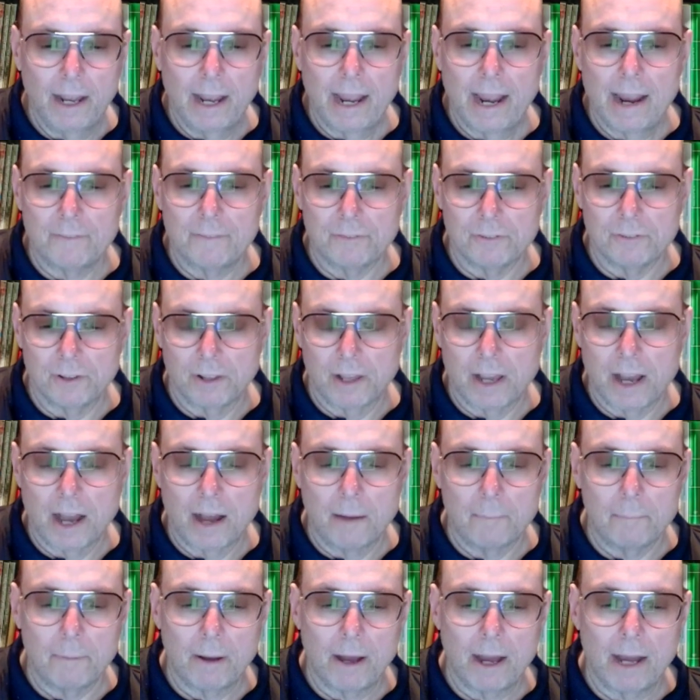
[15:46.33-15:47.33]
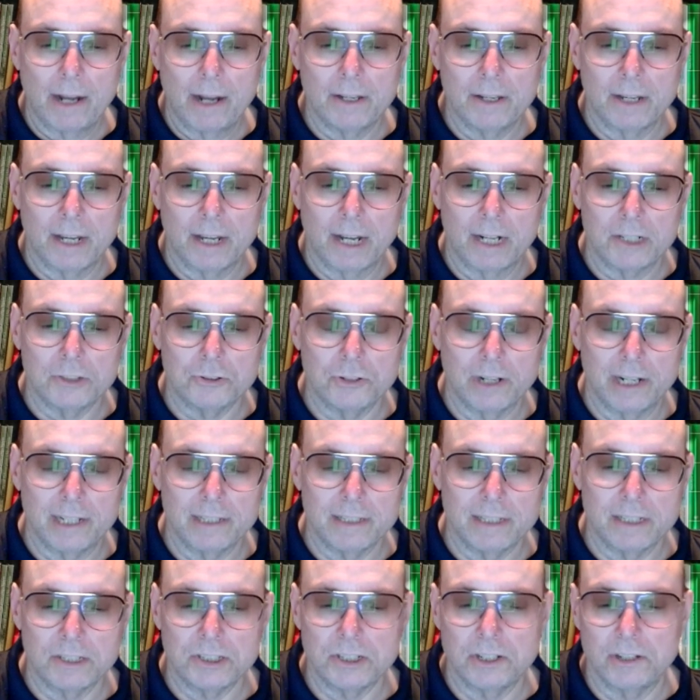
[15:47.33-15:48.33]
After the combine, you got
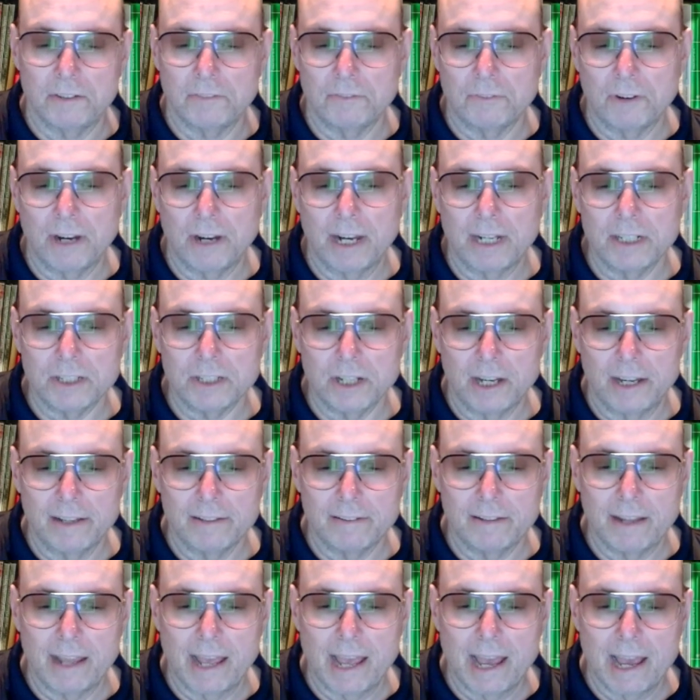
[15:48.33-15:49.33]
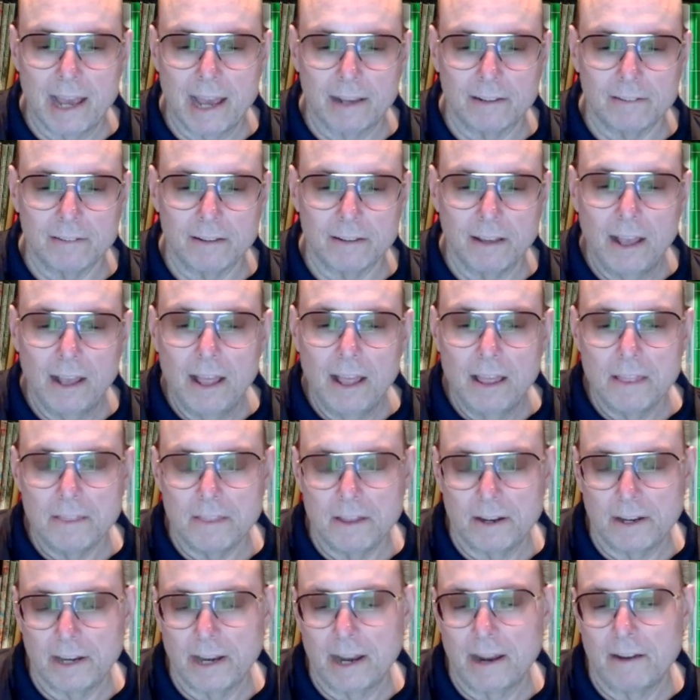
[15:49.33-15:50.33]
transition and franchise tags.
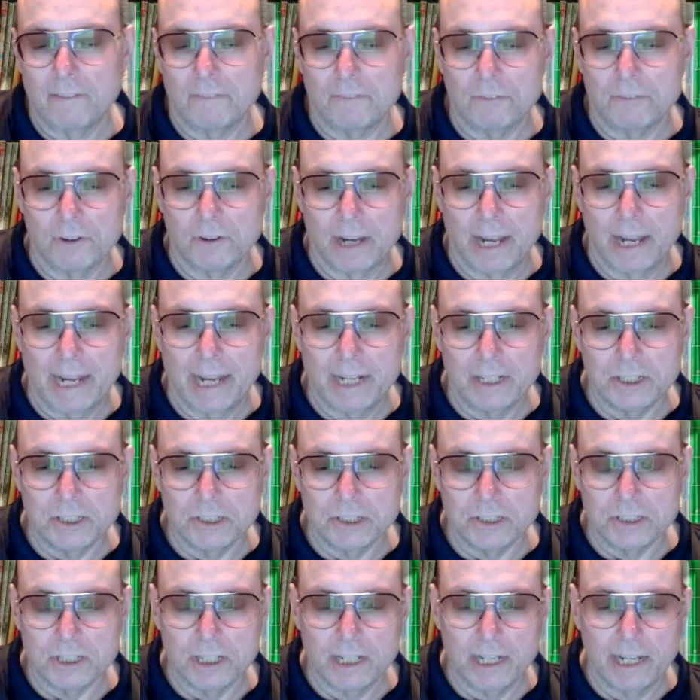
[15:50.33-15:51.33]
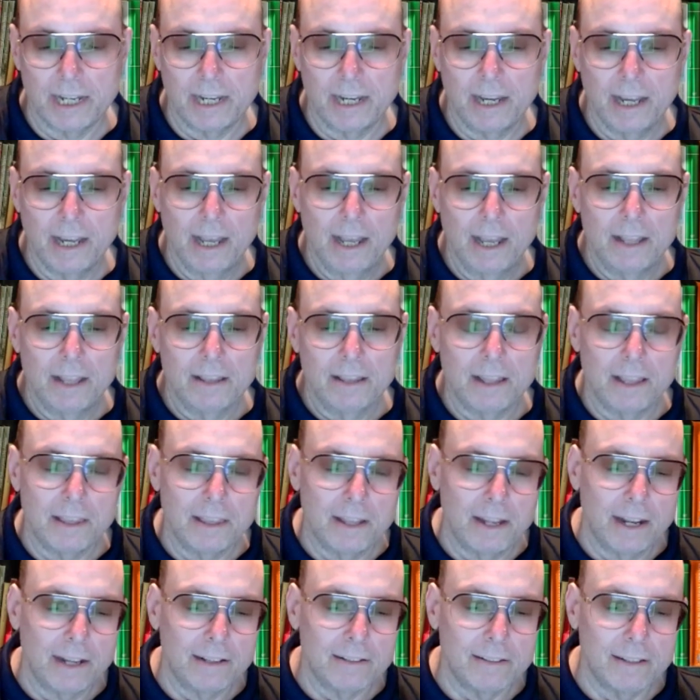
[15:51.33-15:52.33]
Then you have free agency. Then
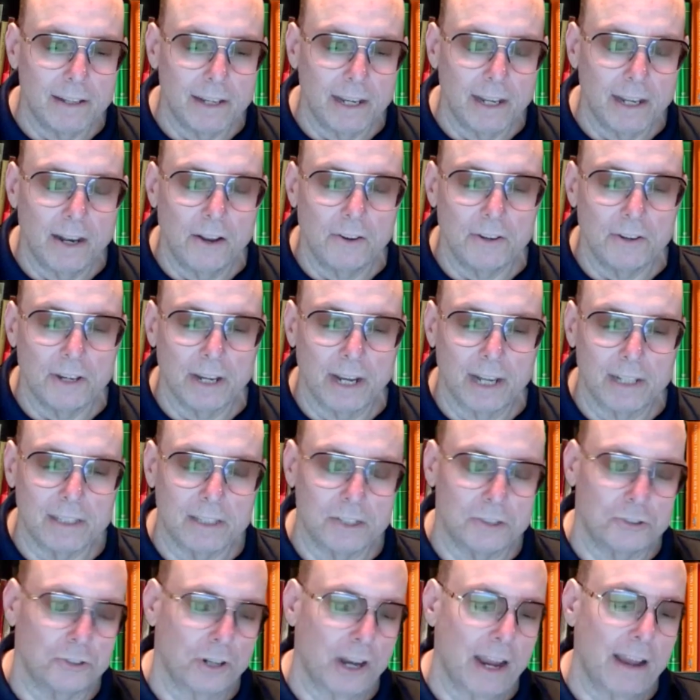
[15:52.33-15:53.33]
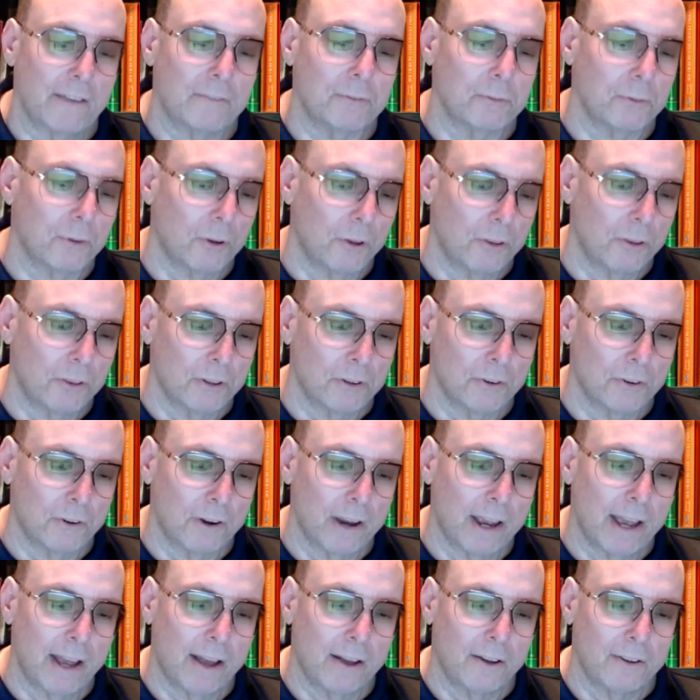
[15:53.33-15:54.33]
the next thing you know, you got the draft rolling
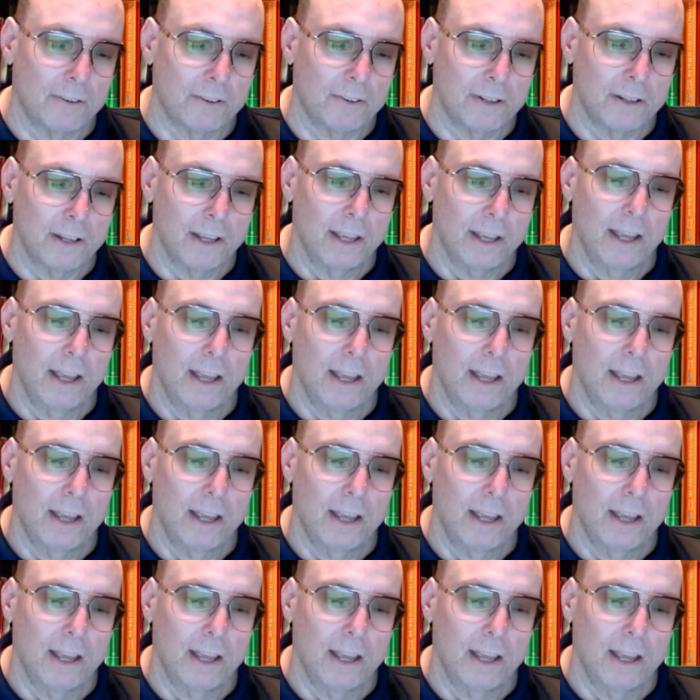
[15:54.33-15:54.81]
around.